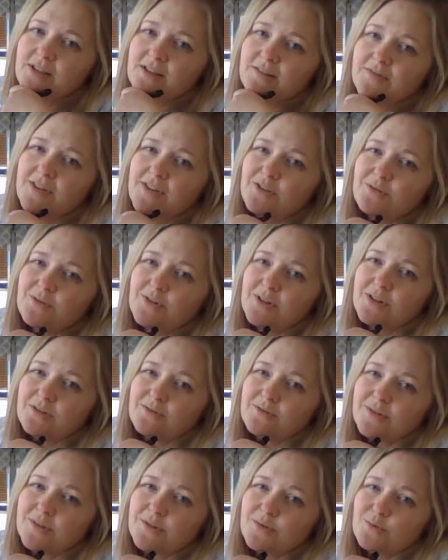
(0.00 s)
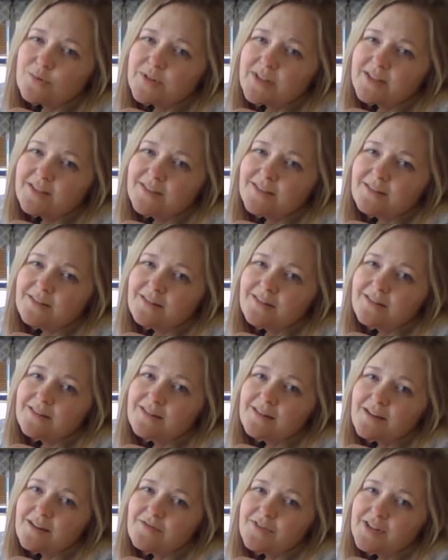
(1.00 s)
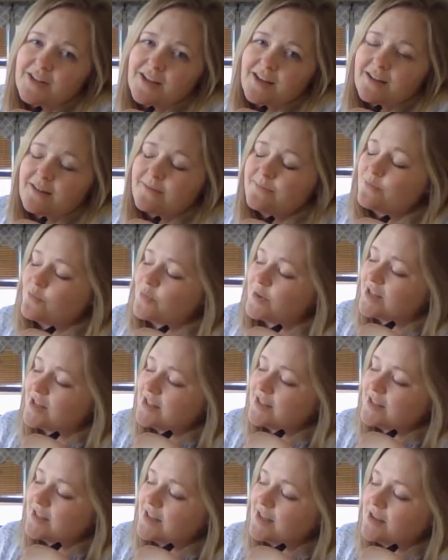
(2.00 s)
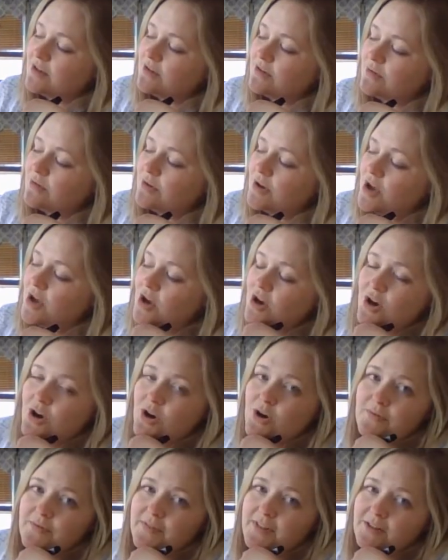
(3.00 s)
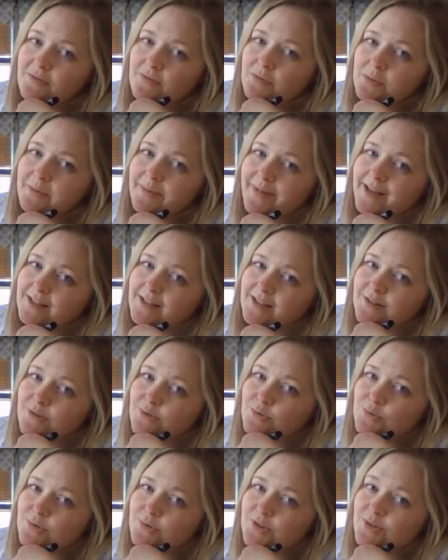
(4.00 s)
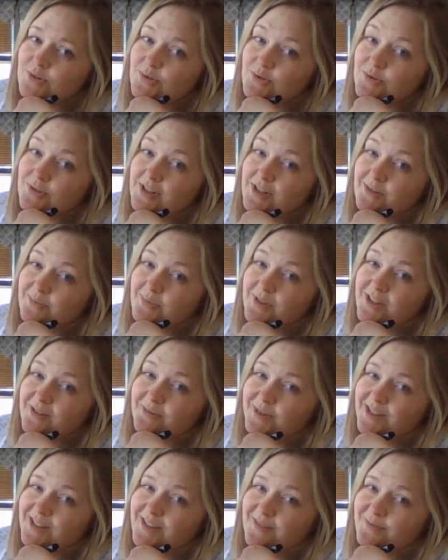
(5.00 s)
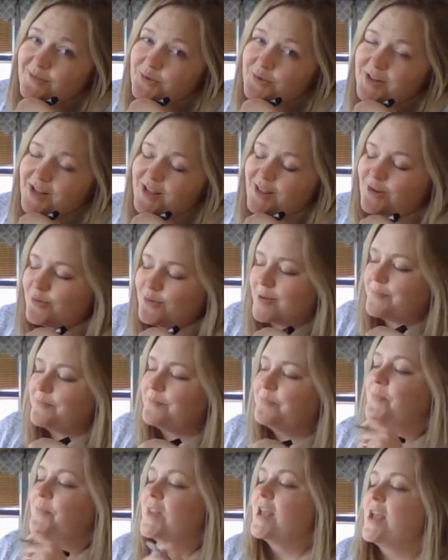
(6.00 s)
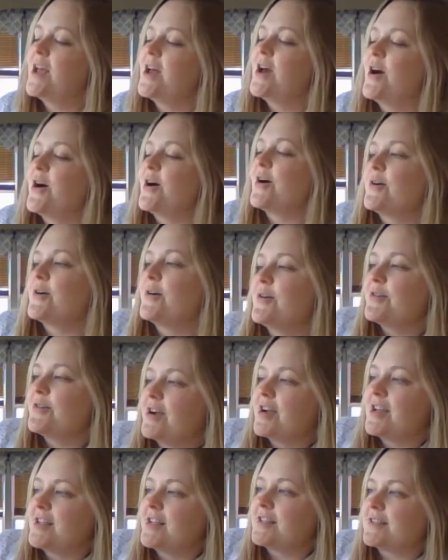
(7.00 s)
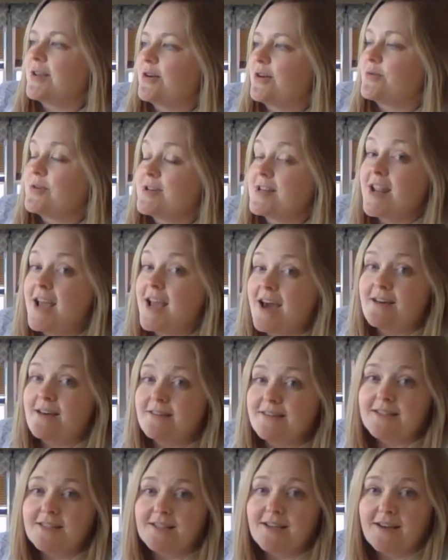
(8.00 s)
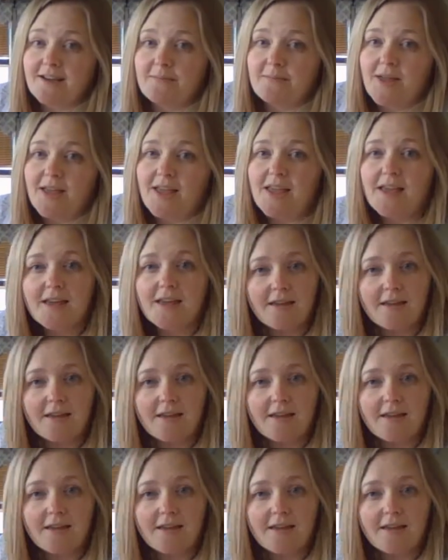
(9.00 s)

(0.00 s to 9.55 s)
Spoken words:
you a little squeeze and hug every day when I see you. Hopefully we'll be back to school soon and I'll be able to give you another one. All right, so now's the time. If